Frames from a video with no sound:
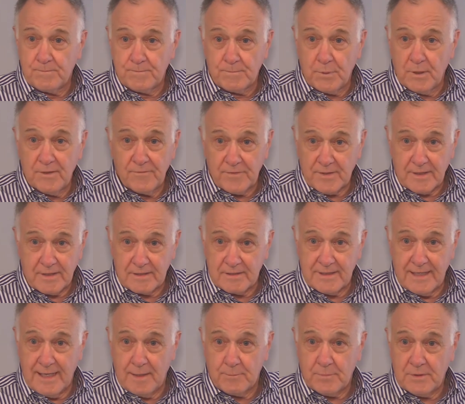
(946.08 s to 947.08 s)
perfect
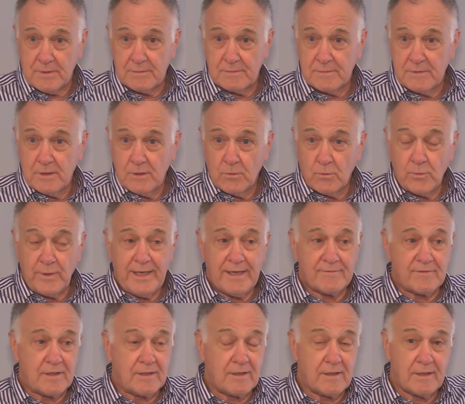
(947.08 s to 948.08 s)
example. We
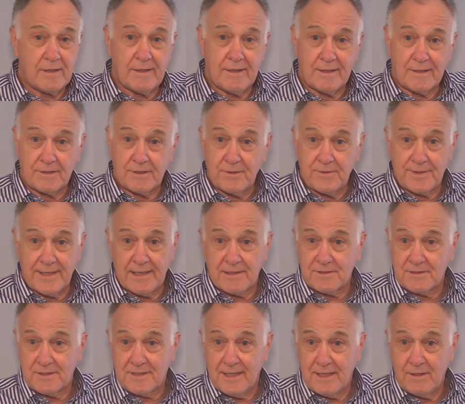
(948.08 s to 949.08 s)
have in
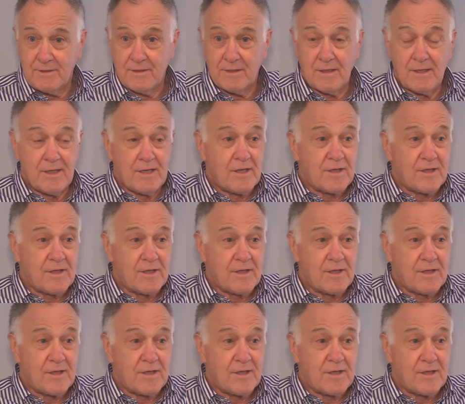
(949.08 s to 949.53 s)
2010,